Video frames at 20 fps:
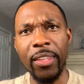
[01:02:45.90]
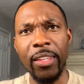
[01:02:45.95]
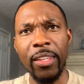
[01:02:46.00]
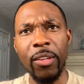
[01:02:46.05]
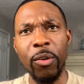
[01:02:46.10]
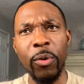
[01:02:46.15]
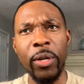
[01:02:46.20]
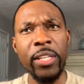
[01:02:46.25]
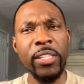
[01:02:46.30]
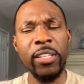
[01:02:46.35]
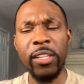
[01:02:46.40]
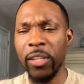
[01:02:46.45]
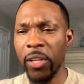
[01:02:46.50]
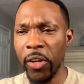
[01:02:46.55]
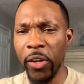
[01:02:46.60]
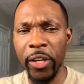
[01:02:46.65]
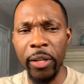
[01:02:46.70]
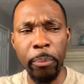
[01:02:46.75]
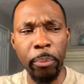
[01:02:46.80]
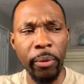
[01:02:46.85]
when a
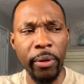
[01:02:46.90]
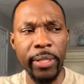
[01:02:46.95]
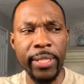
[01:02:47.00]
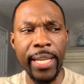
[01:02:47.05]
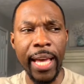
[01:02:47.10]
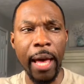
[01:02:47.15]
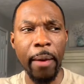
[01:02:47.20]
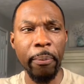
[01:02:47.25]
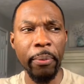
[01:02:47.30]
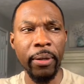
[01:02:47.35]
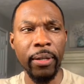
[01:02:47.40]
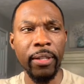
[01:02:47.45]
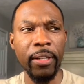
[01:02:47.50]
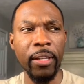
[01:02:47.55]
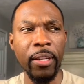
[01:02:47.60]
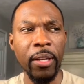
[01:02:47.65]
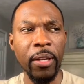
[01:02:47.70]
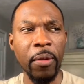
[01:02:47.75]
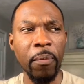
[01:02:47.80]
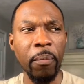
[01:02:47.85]
security breach happened,
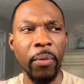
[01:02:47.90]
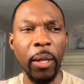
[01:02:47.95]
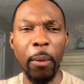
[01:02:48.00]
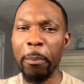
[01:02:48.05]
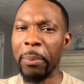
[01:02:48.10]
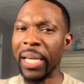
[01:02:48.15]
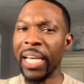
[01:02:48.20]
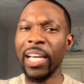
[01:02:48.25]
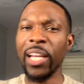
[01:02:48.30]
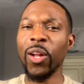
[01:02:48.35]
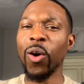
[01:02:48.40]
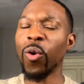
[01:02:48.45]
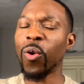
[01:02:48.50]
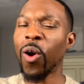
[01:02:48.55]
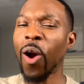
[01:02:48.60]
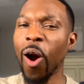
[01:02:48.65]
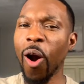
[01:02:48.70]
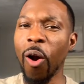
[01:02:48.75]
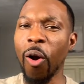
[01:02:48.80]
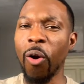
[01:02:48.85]
being on
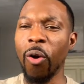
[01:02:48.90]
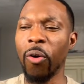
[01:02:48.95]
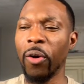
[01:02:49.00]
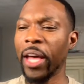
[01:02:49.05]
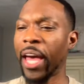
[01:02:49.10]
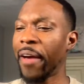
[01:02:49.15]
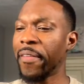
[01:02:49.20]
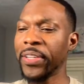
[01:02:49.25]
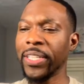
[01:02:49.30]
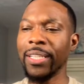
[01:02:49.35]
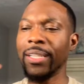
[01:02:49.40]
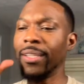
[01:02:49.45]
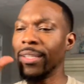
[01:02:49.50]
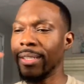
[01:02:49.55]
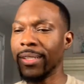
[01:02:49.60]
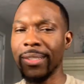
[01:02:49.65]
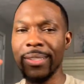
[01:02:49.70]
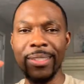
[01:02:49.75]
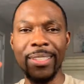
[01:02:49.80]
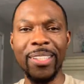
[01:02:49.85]
call, having a
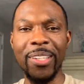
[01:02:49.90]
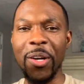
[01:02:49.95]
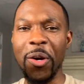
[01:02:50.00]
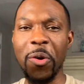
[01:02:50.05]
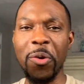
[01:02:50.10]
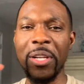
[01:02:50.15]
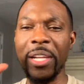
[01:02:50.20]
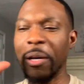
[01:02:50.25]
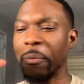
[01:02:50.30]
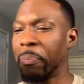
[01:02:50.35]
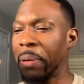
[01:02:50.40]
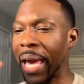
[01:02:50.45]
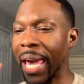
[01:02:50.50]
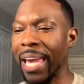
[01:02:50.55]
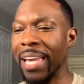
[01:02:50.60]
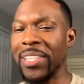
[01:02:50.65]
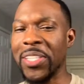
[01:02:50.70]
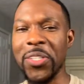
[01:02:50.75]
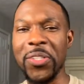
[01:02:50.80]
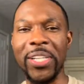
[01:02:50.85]
little
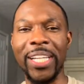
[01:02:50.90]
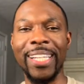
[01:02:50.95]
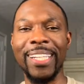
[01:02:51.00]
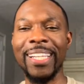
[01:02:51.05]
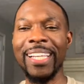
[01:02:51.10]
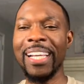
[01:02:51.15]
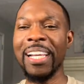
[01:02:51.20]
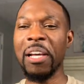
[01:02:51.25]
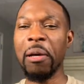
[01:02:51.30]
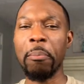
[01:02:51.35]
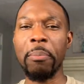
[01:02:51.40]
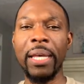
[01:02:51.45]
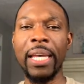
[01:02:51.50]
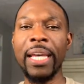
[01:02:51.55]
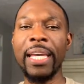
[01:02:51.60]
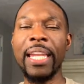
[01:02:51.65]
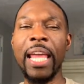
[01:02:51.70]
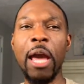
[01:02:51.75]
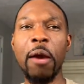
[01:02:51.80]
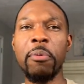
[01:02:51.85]
pager, and
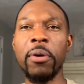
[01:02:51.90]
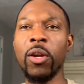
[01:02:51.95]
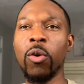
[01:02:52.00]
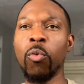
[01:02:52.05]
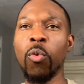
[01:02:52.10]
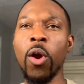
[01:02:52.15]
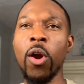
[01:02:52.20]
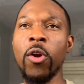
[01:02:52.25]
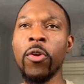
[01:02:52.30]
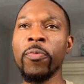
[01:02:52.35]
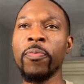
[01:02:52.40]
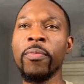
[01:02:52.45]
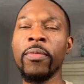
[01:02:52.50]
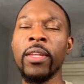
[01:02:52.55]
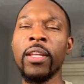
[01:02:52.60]
being able to work